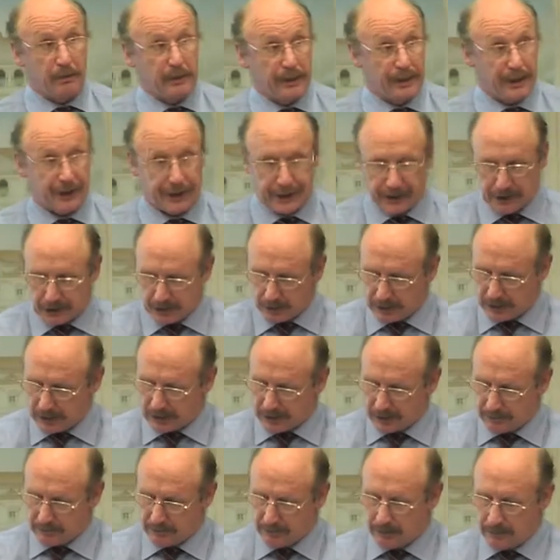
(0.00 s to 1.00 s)
you end up with
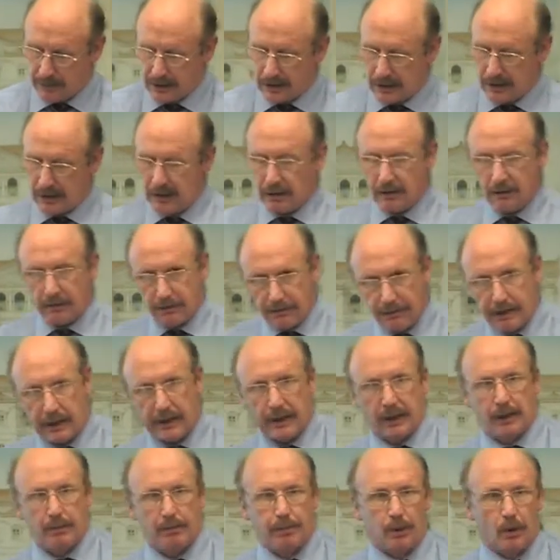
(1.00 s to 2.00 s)
a degree.
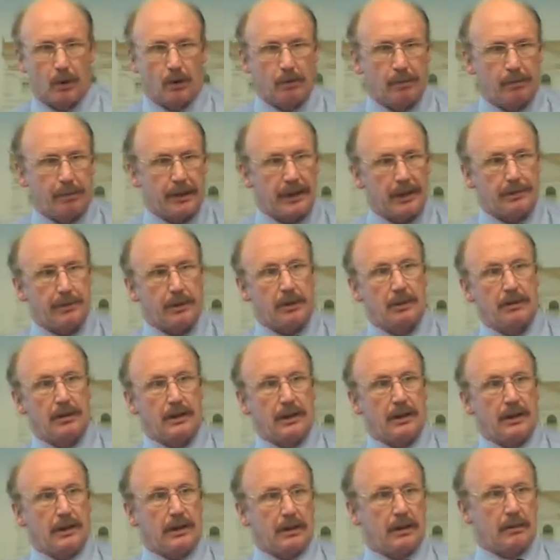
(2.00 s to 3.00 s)
Very
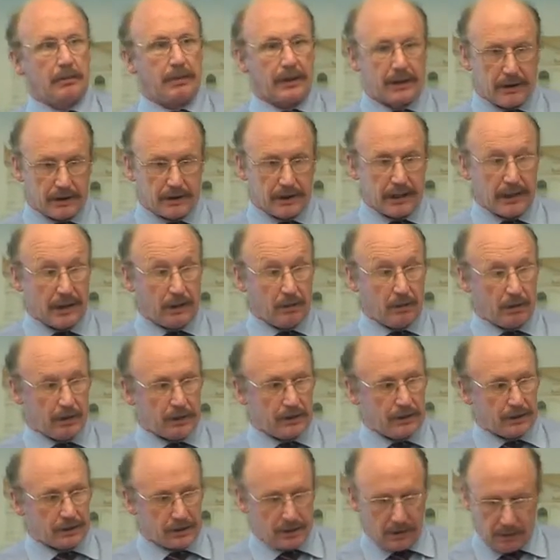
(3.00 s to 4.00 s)
important people,
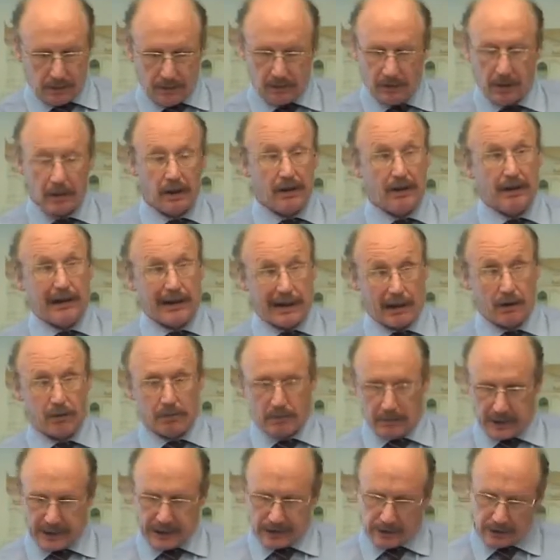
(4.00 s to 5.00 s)
because they're the ones who
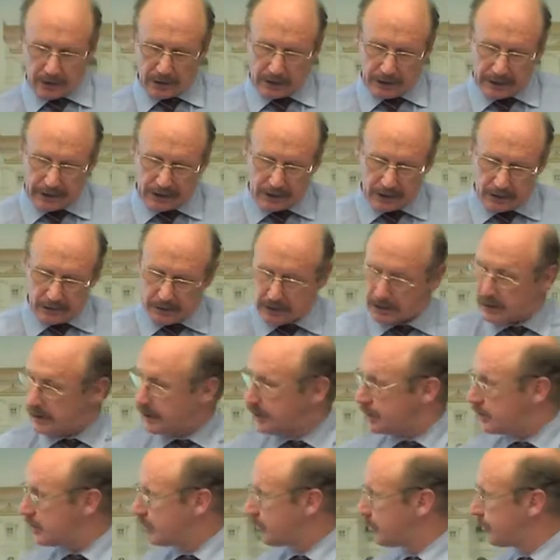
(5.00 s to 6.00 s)
help make
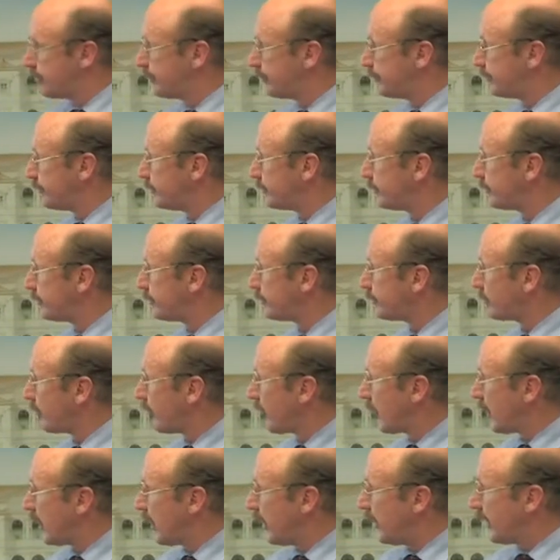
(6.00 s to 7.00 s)
diagnoses.
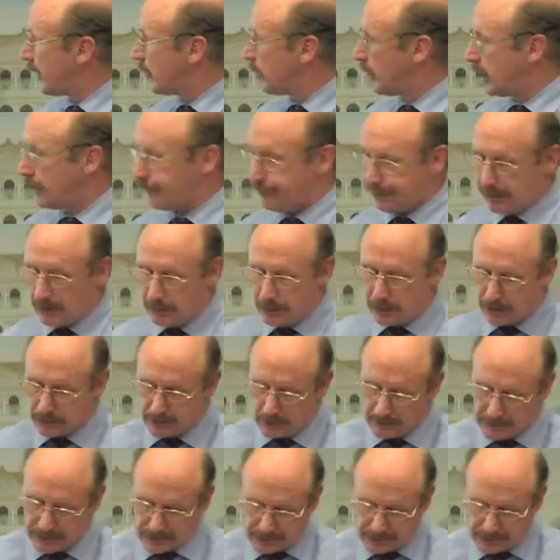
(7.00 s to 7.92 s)
You can be a